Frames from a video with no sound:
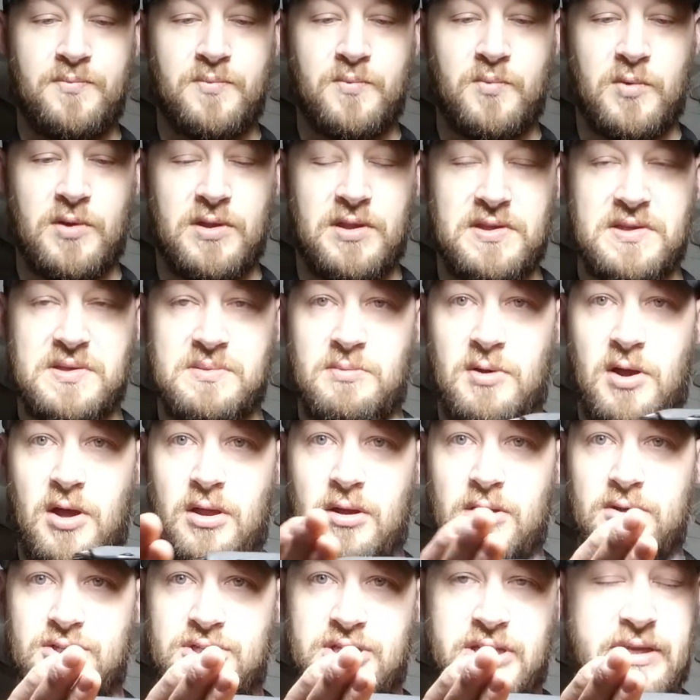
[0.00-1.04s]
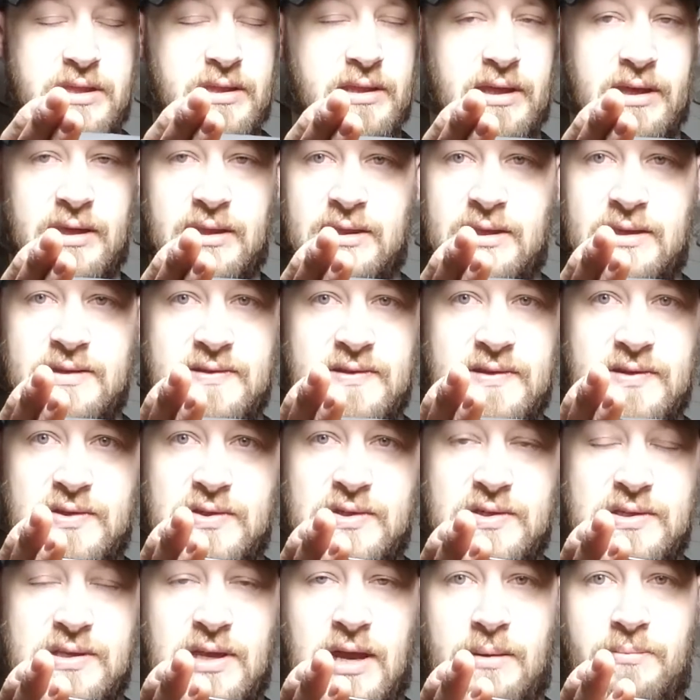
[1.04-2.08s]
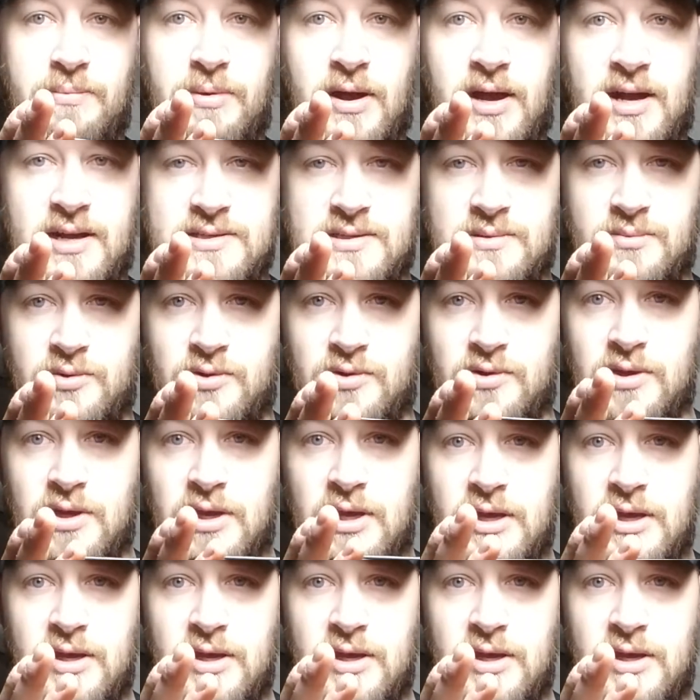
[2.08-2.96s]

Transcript: With a smaller sheath like this, it's just not possible